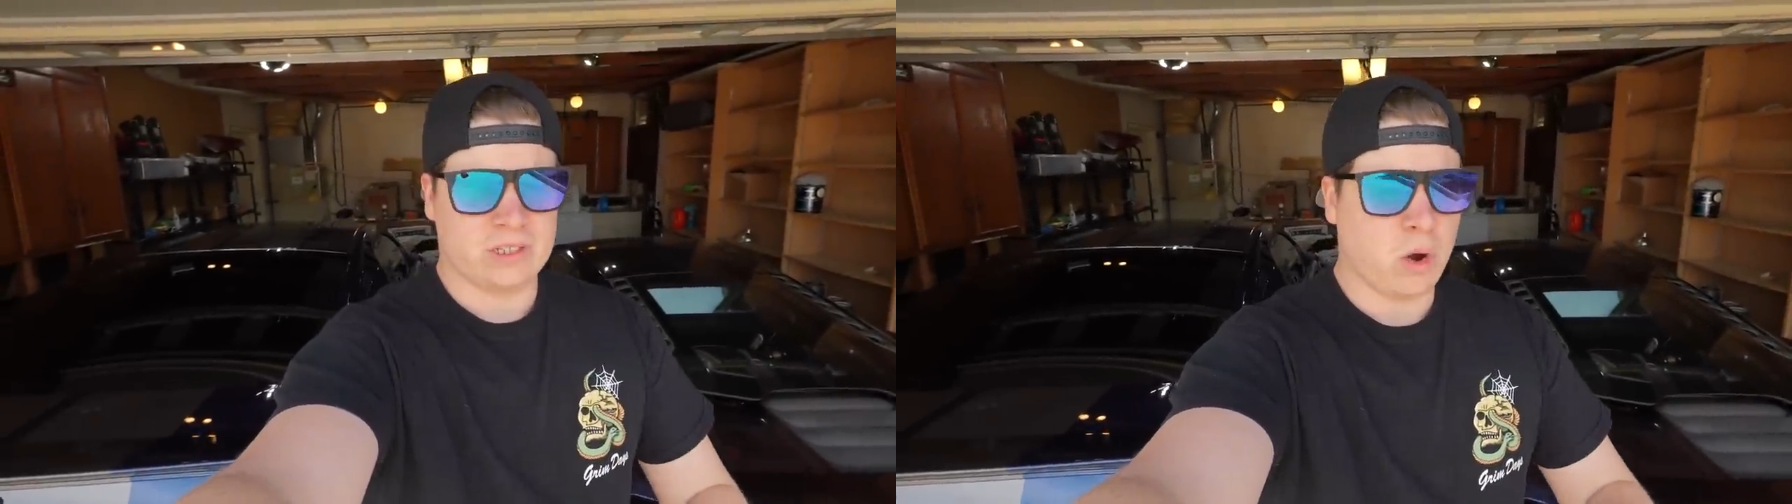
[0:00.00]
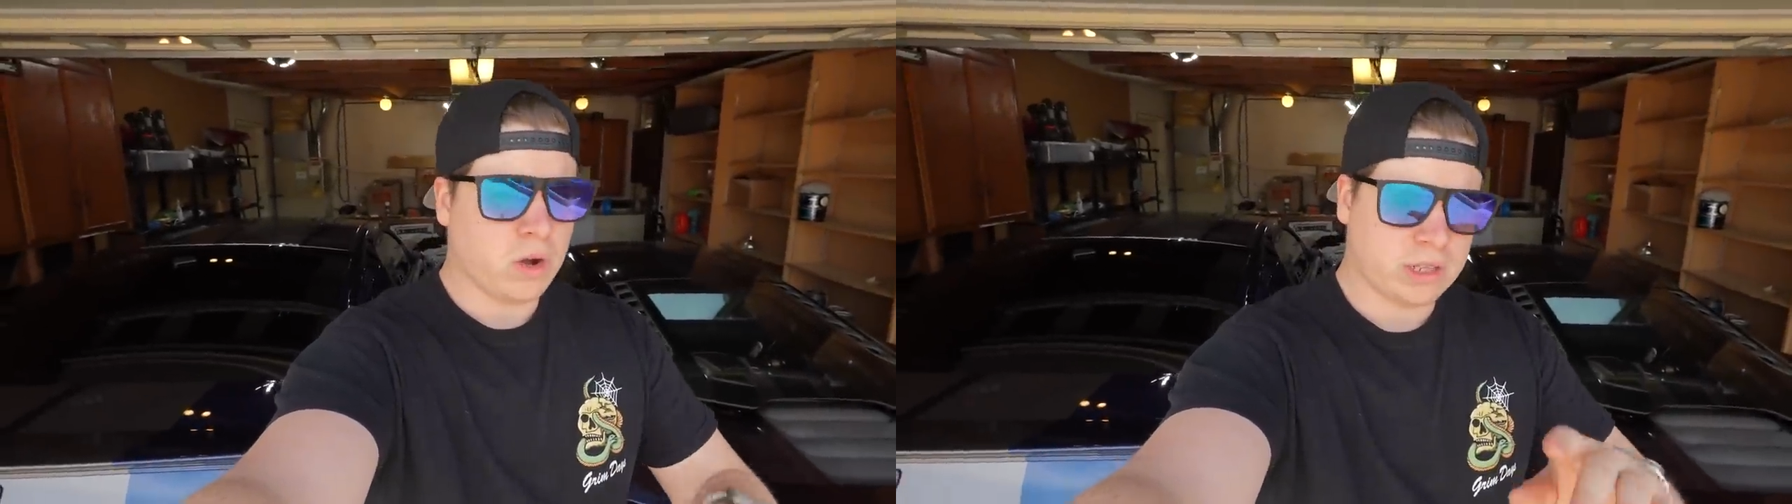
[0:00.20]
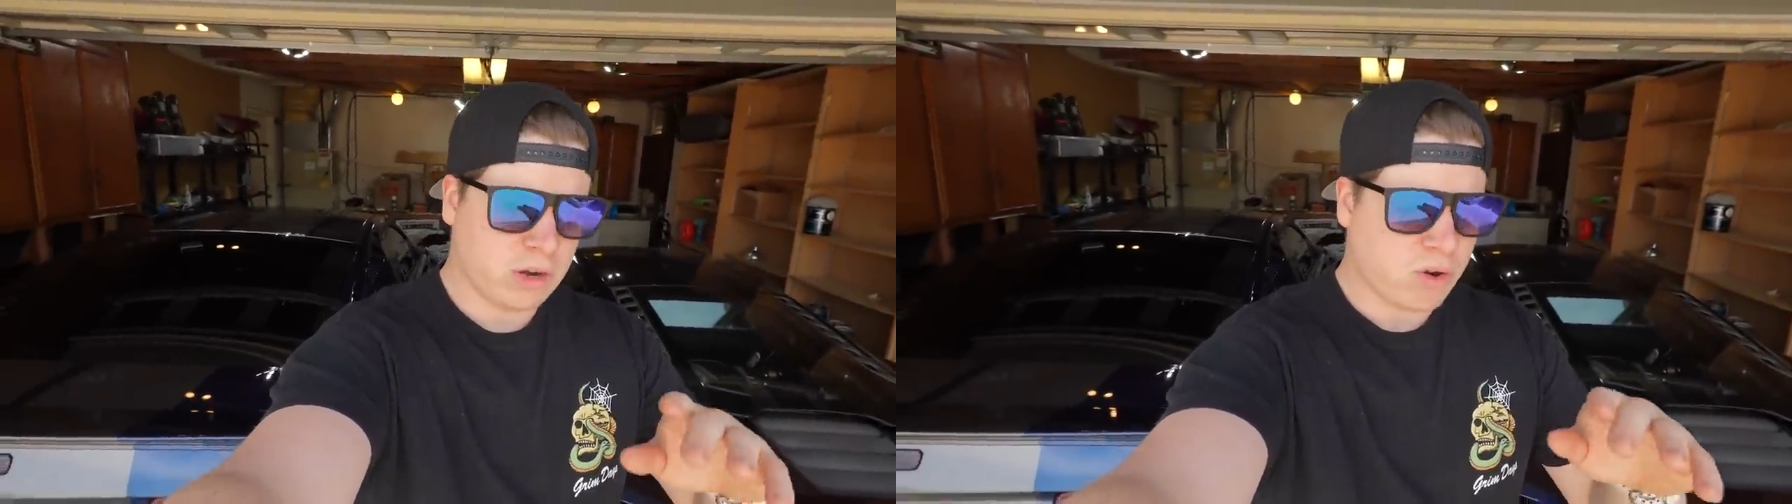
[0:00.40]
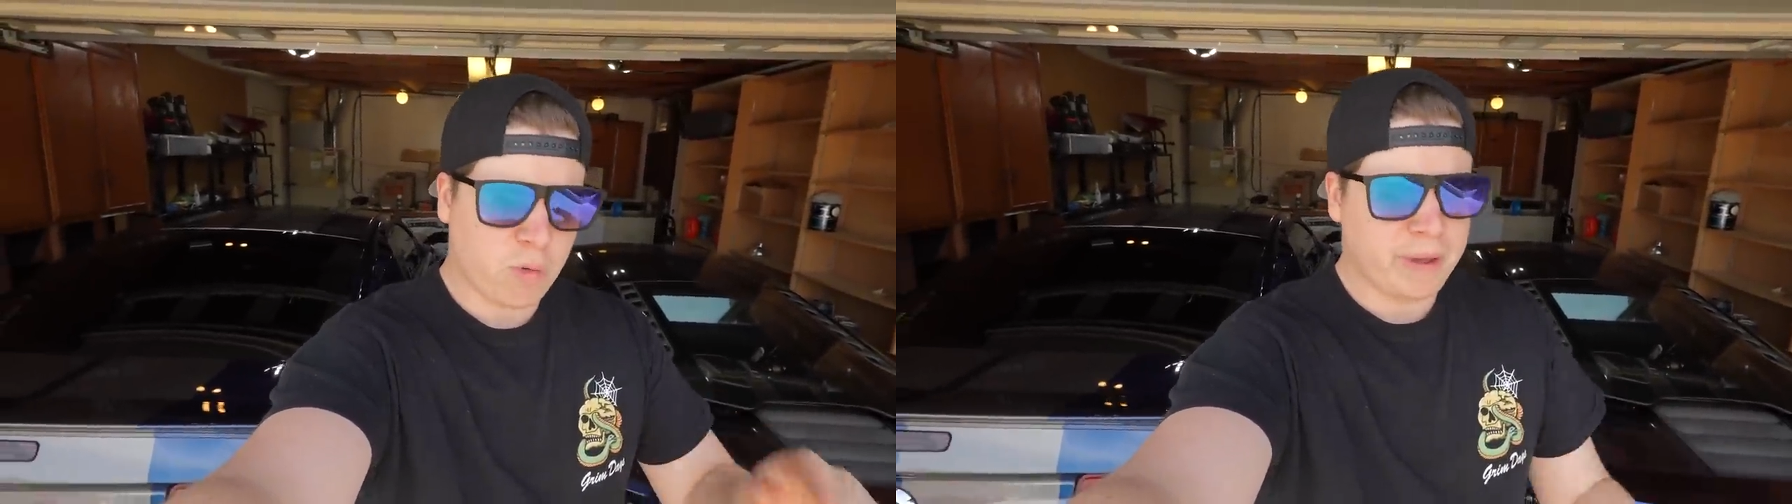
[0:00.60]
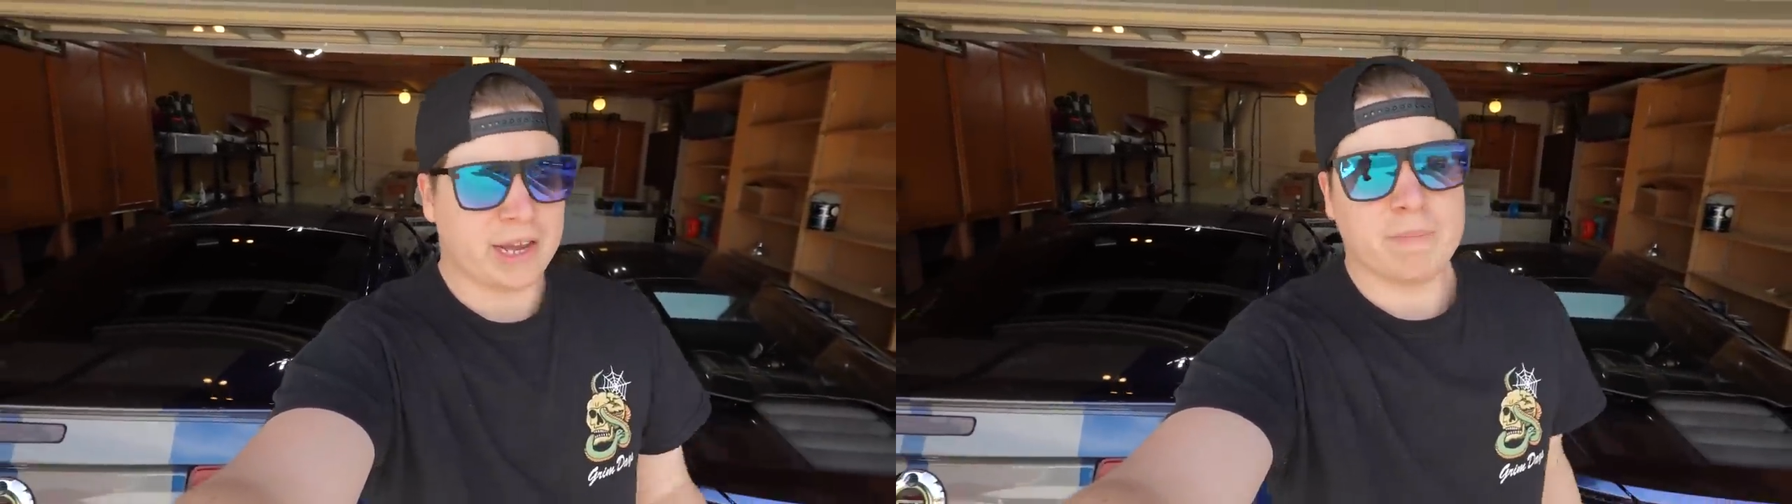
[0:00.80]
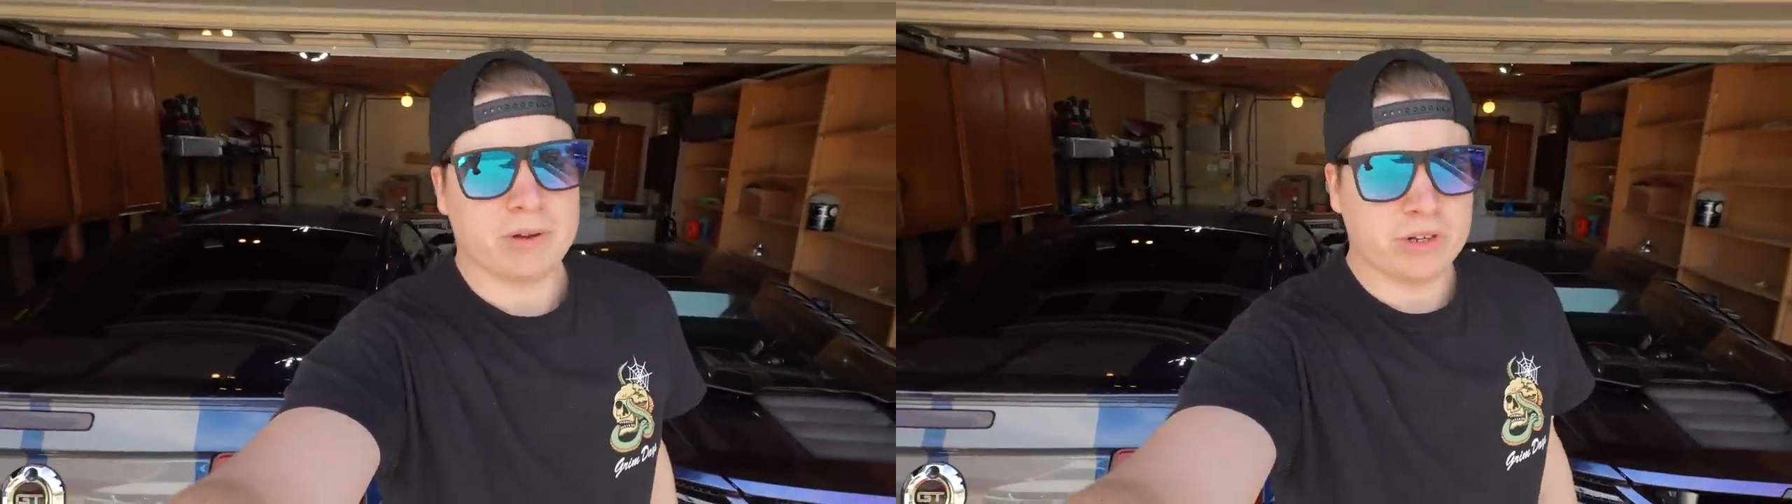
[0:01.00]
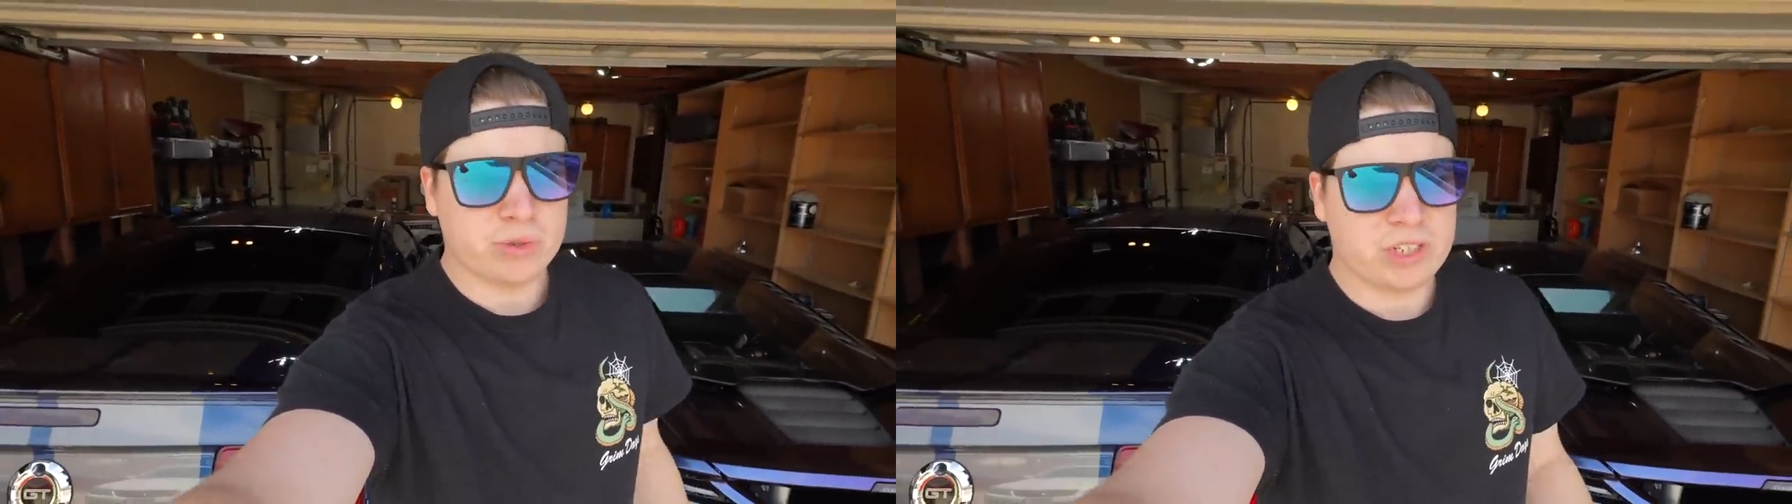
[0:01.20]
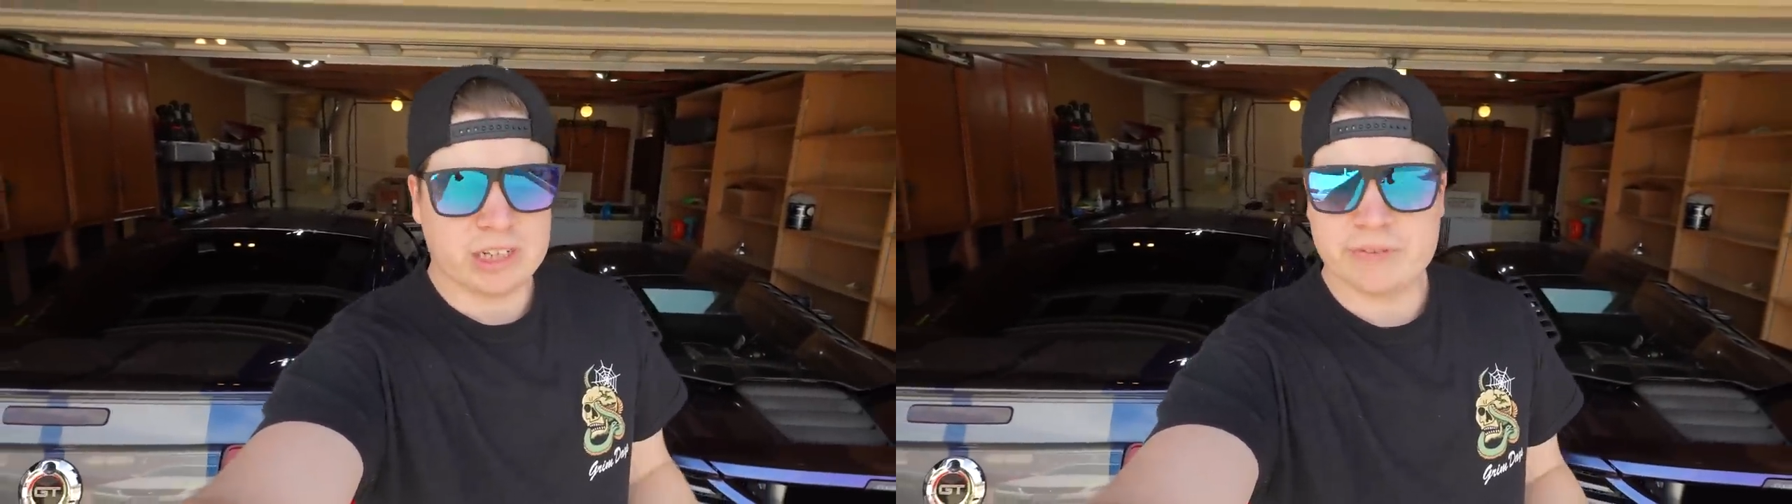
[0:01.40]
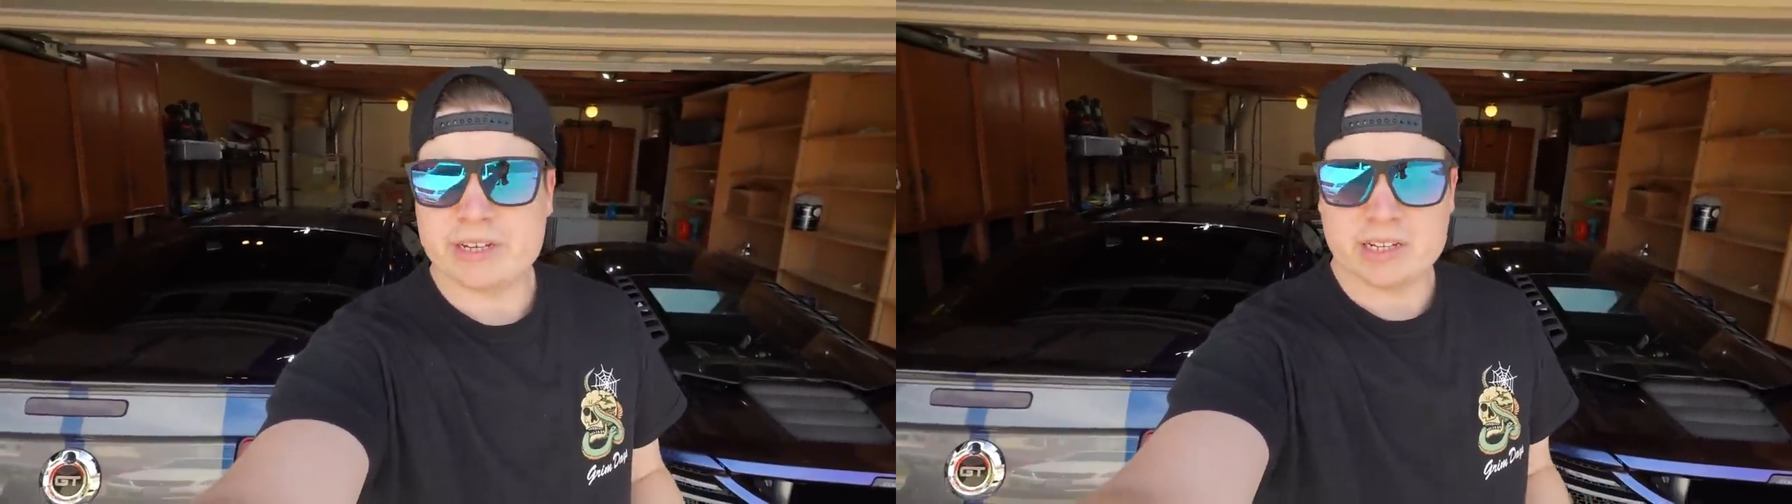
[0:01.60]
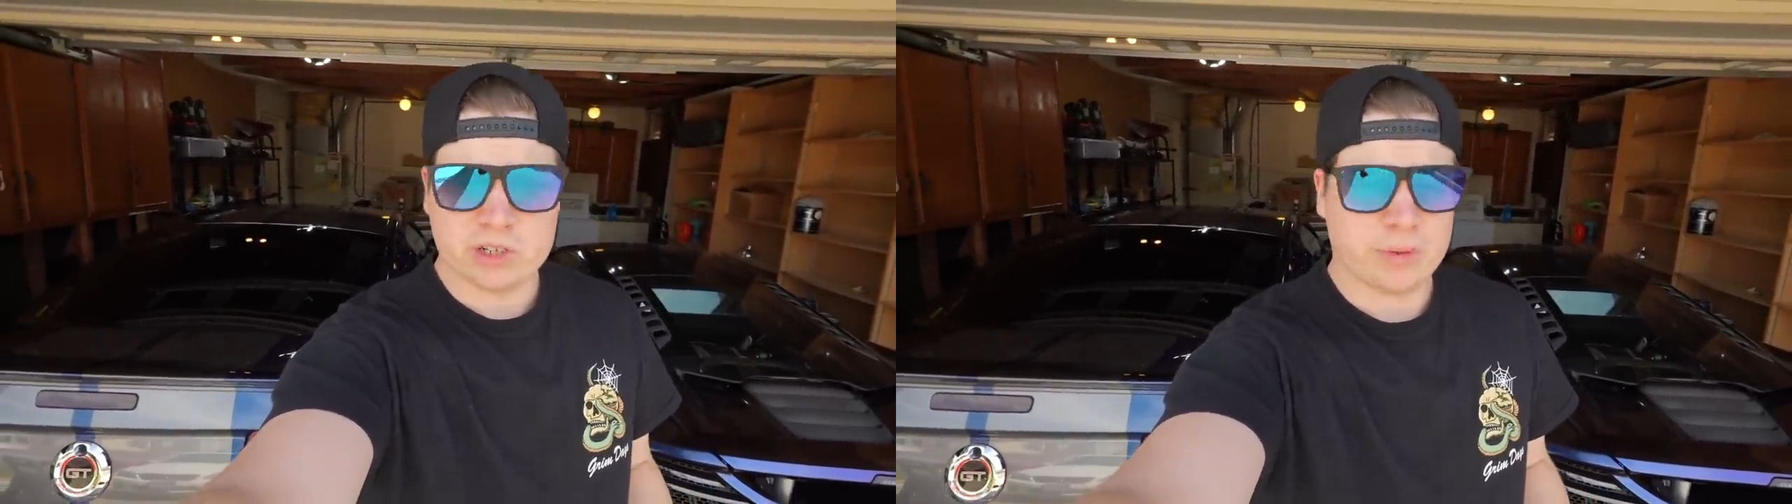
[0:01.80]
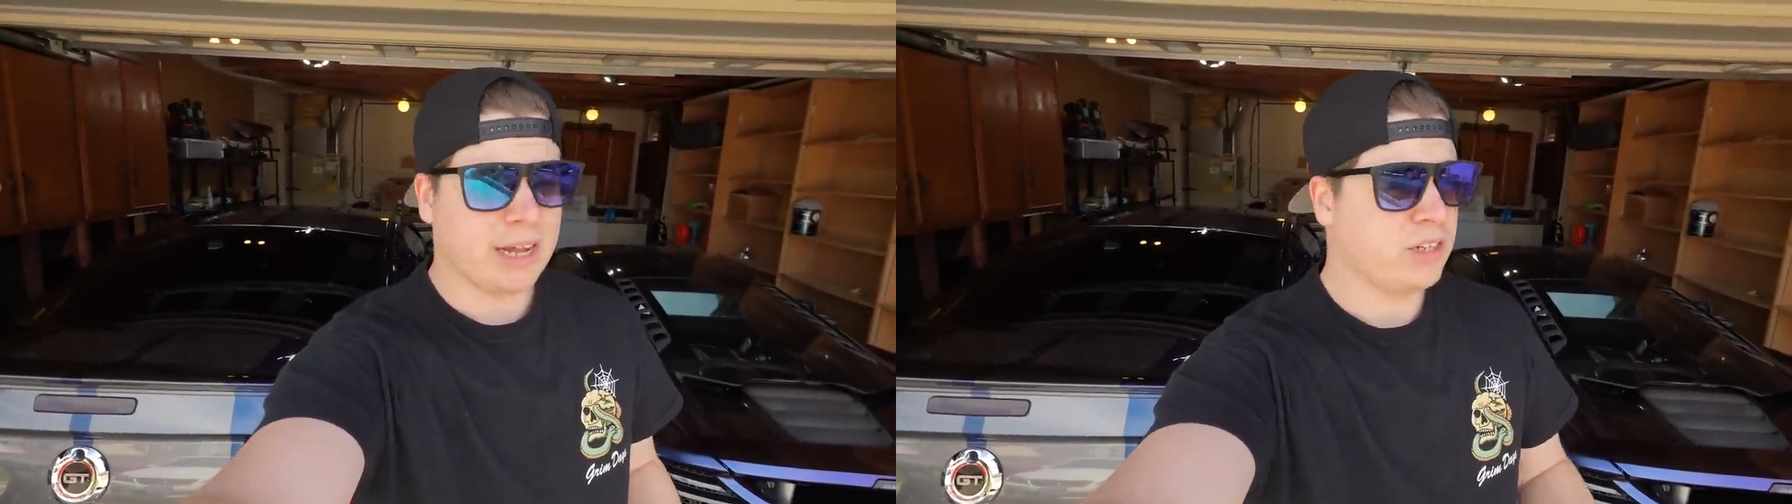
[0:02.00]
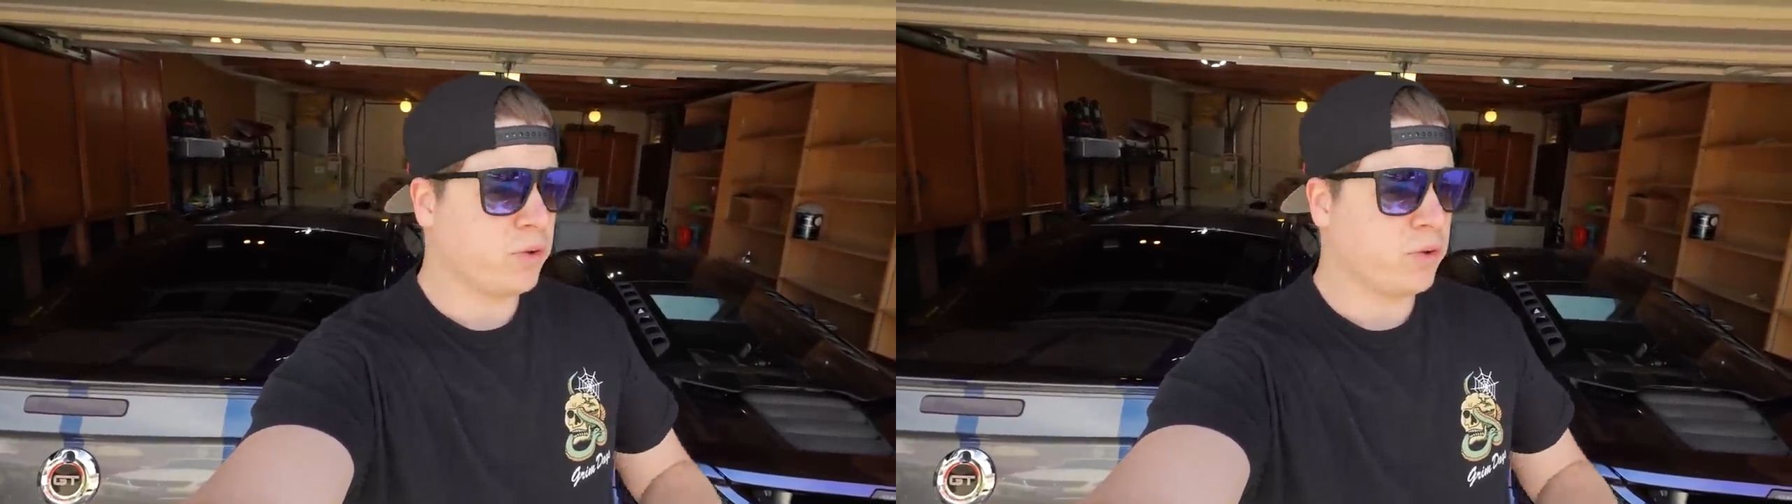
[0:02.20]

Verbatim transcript: Don't don't go pick up your new Civic and do that.